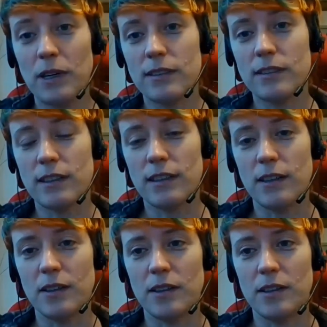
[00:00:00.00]
has
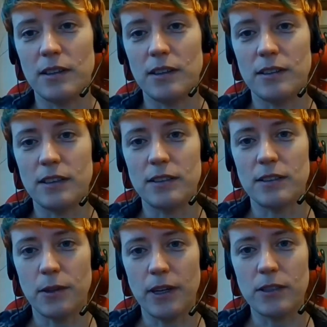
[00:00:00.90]
uh, is,
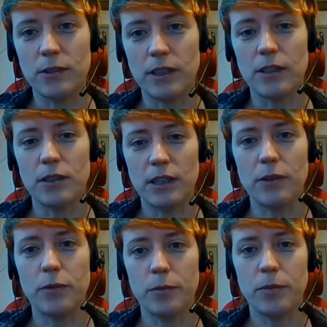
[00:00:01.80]
is trying to get,
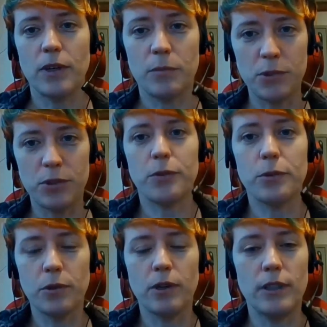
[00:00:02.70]
get uh, push
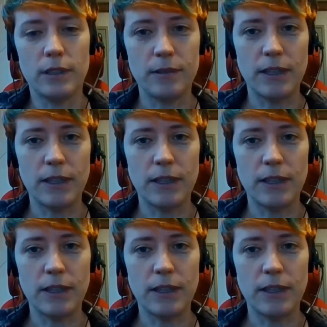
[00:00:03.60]
through uh,